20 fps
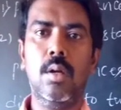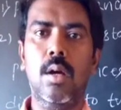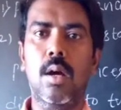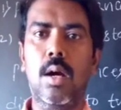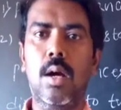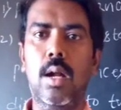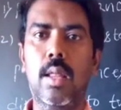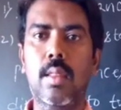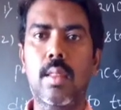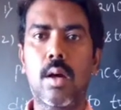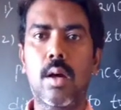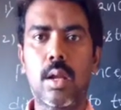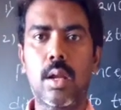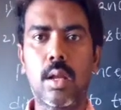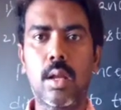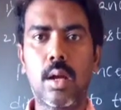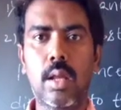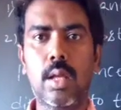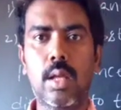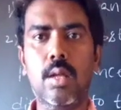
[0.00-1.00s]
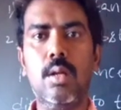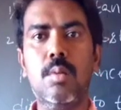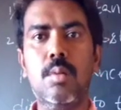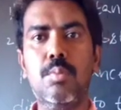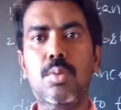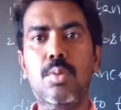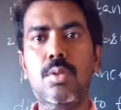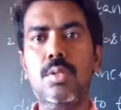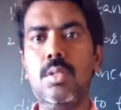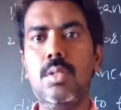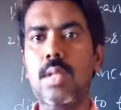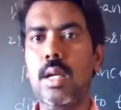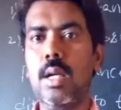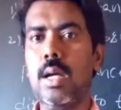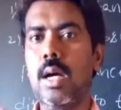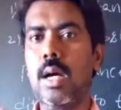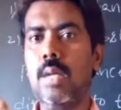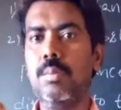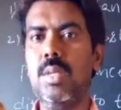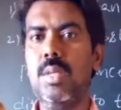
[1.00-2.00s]
And in organic compounds, the
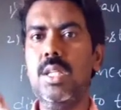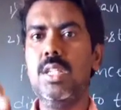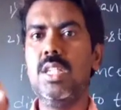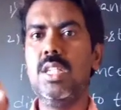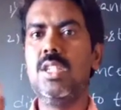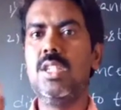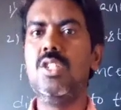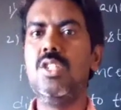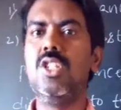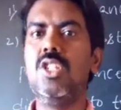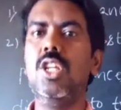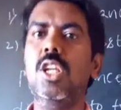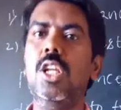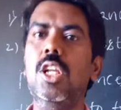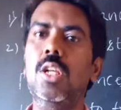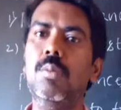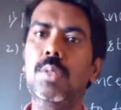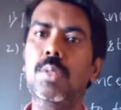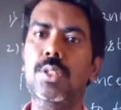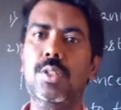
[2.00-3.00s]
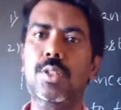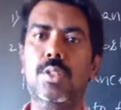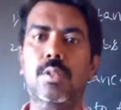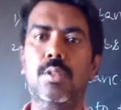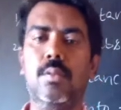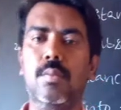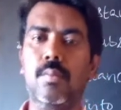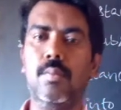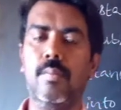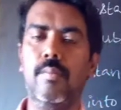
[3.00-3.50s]
carbon is essential element.